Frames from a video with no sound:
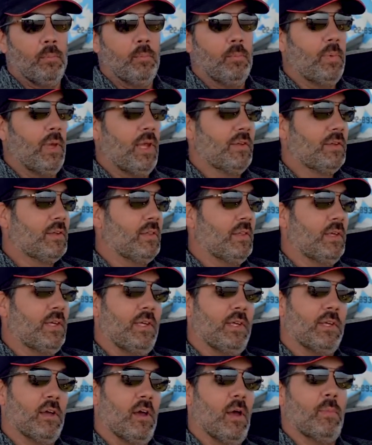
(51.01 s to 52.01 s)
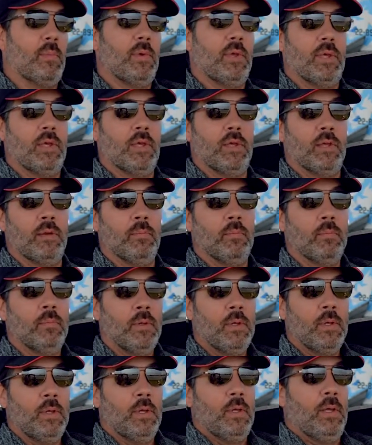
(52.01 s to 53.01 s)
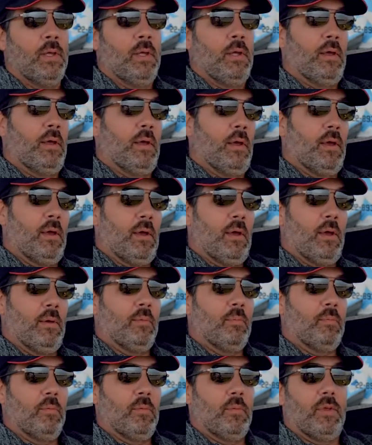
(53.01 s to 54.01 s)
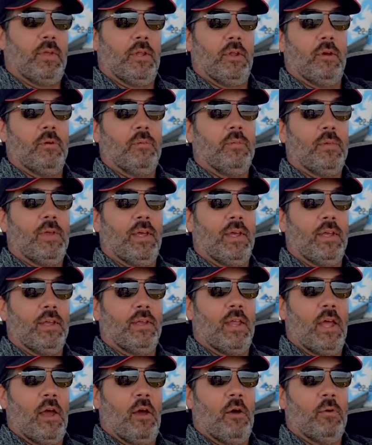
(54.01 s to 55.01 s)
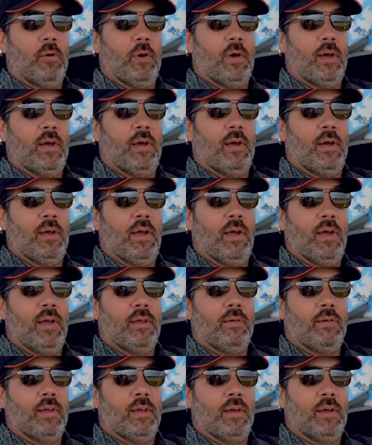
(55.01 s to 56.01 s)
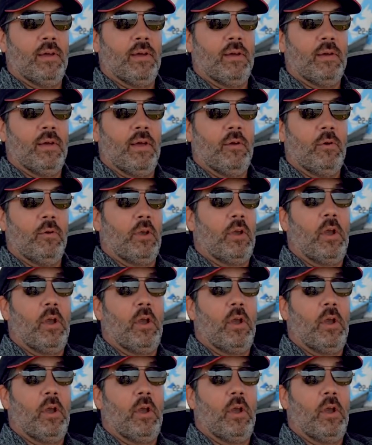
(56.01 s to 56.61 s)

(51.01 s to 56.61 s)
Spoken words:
Basically, he got me in. You know, and now I own a